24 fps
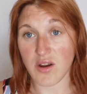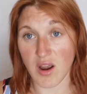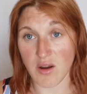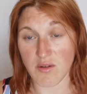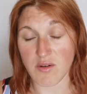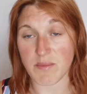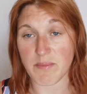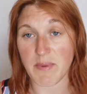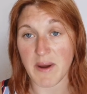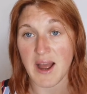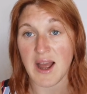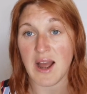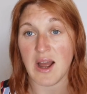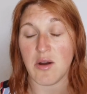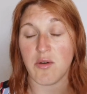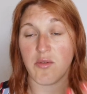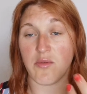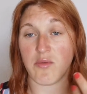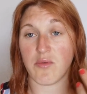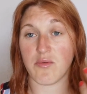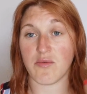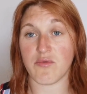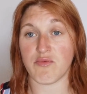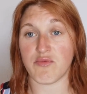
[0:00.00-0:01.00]
go
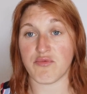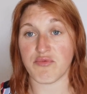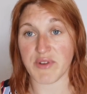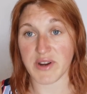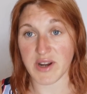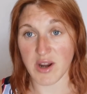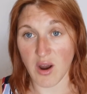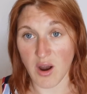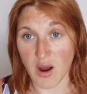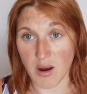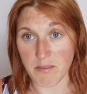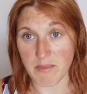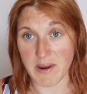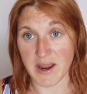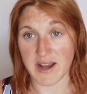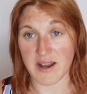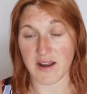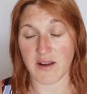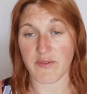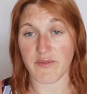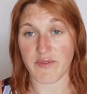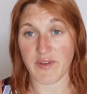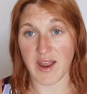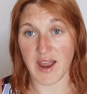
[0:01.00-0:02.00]
about
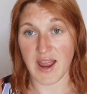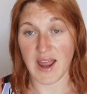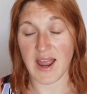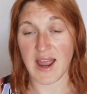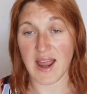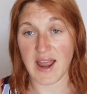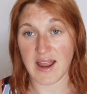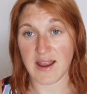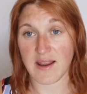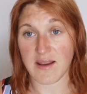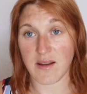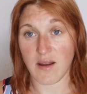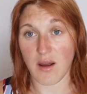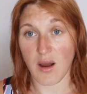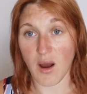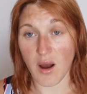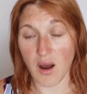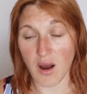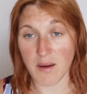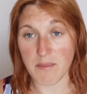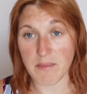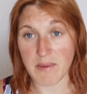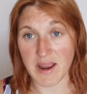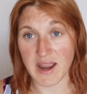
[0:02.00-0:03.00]
rearming their
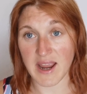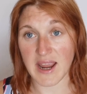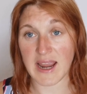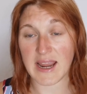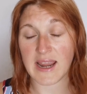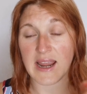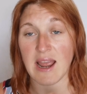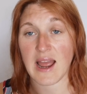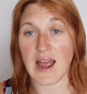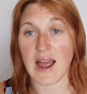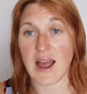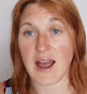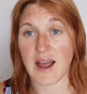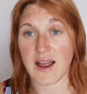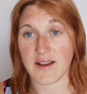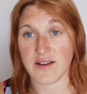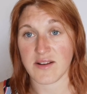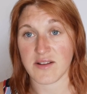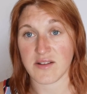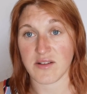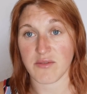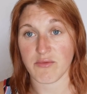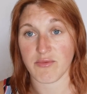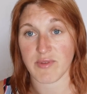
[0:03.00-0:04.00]
army
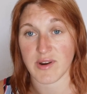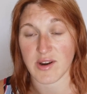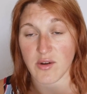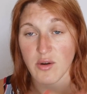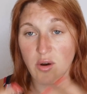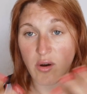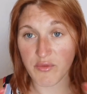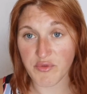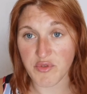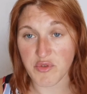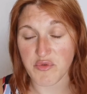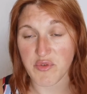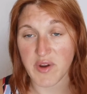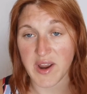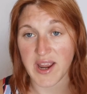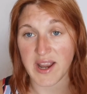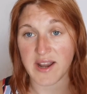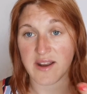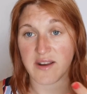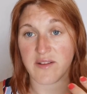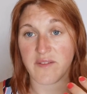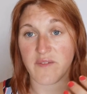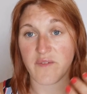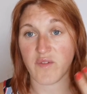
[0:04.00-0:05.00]
and
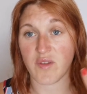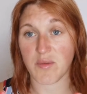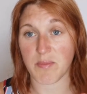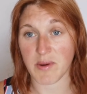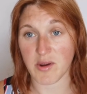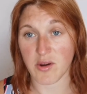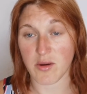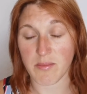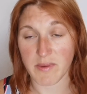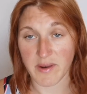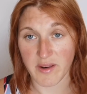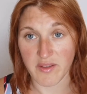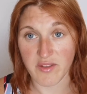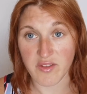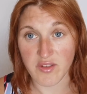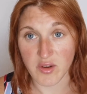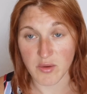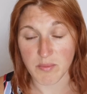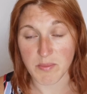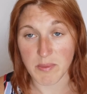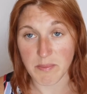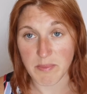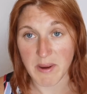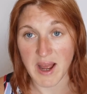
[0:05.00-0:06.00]
recovering to becoming the
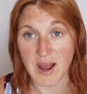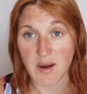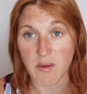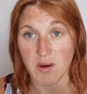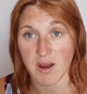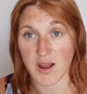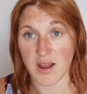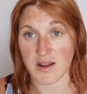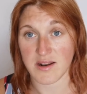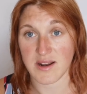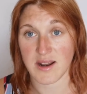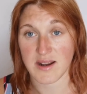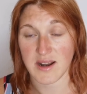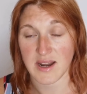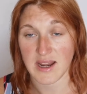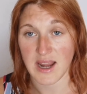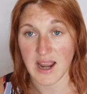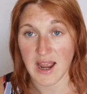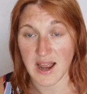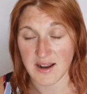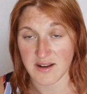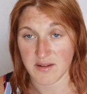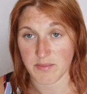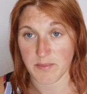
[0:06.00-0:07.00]
superpower that
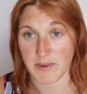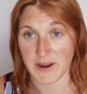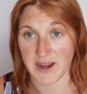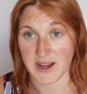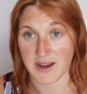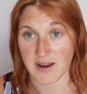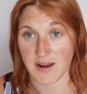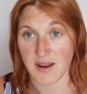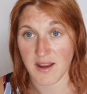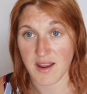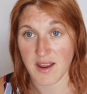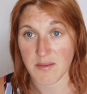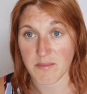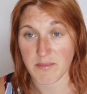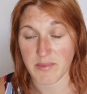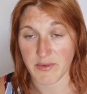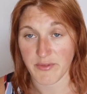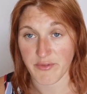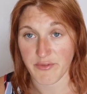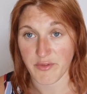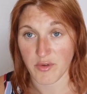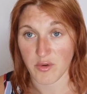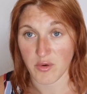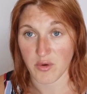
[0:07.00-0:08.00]
they had been
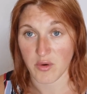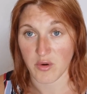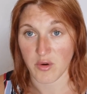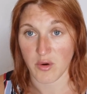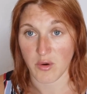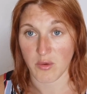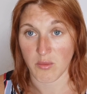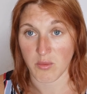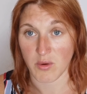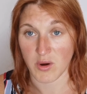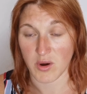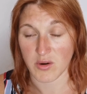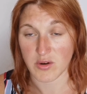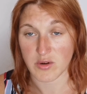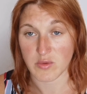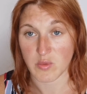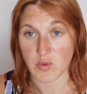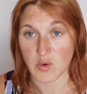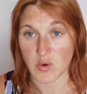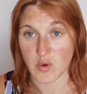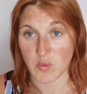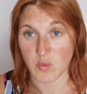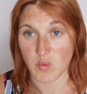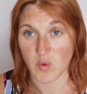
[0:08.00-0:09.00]
before World
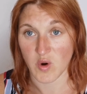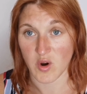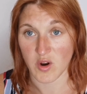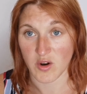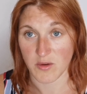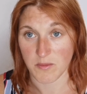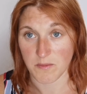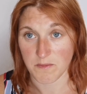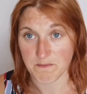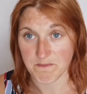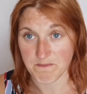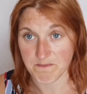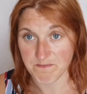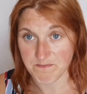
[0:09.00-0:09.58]
War One.